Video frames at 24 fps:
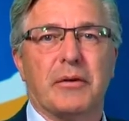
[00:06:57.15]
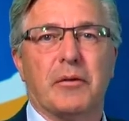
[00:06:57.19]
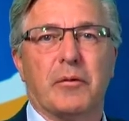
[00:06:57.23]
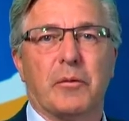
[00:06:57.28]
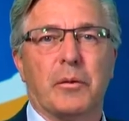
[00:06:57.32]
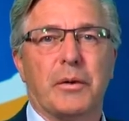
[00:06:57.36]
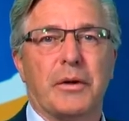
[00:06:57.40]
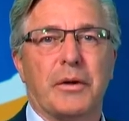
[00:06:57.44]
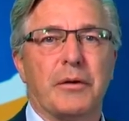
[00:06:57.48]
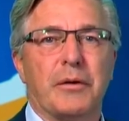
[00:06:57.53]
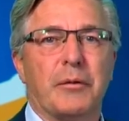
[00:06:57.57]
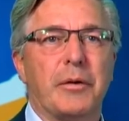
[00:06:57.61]

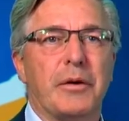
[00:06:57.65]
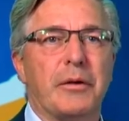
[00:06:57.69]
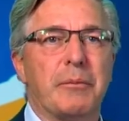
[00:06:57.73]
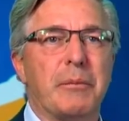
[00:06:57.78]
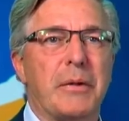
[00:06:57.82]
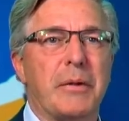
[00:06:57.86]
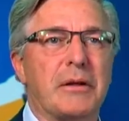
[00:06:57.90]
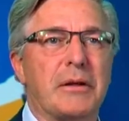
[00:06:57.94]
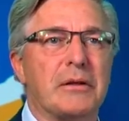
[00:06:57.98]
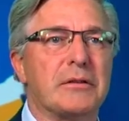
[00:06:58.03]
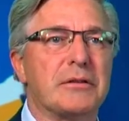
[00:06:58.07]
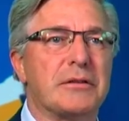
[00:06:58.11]
We
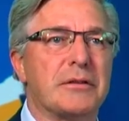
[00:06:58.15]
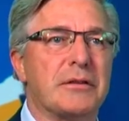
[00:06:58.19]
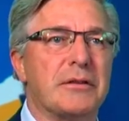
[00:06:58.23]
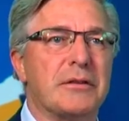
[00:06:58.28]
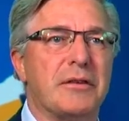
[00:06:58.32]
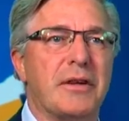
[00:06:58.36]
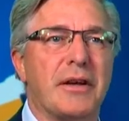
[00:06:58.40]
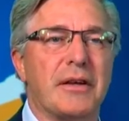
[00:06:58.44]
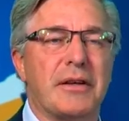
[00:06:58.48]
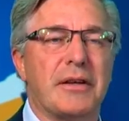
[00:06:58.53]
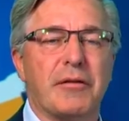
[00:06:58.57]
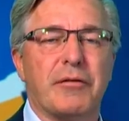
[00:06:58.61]
rebuilt
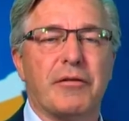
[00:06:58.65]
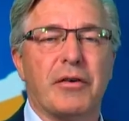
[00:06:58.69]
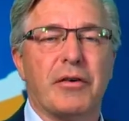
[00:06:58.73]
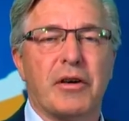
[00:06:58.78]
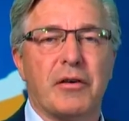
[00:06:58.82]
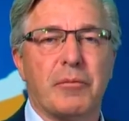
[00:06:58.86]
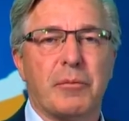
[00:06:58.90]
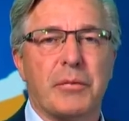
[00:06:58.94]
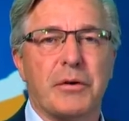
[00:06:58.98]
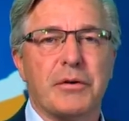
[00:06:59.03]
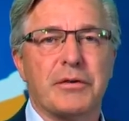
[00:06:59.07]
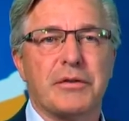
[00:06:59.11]

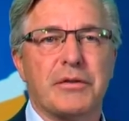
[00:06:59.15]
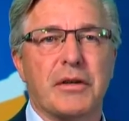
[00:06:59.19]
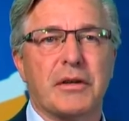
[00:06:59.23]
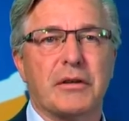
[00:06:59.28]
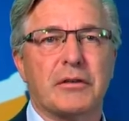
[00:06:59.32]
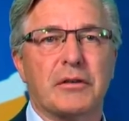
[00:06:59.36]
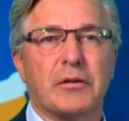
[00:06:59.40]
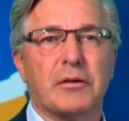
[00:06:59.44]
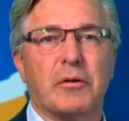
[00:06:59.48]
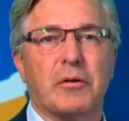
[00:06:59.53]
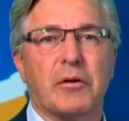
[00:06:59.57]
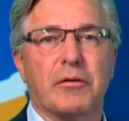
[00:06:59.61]

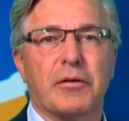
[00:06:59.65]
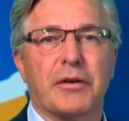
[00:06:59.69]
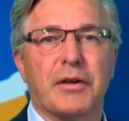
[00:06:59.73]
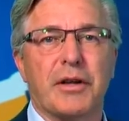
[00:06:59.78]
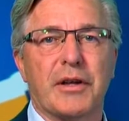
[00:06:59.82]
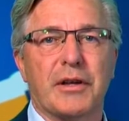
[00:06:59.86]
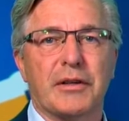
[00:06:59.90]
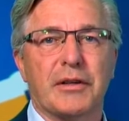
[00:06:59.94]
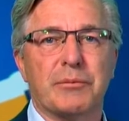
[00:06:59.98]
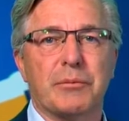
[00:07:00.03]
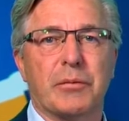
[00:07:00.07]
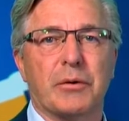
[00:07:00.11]
95% of all the
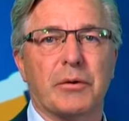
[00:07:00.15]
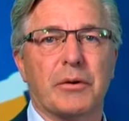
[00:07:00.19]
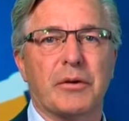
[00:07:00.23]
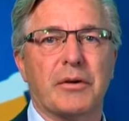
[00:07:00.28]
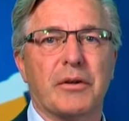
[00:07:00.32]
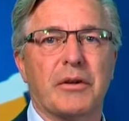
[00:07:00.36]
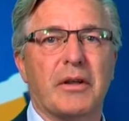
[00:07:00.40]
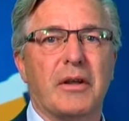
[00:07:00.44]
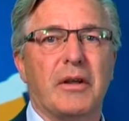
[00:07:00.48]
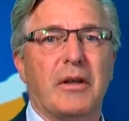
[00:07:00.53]
dashboard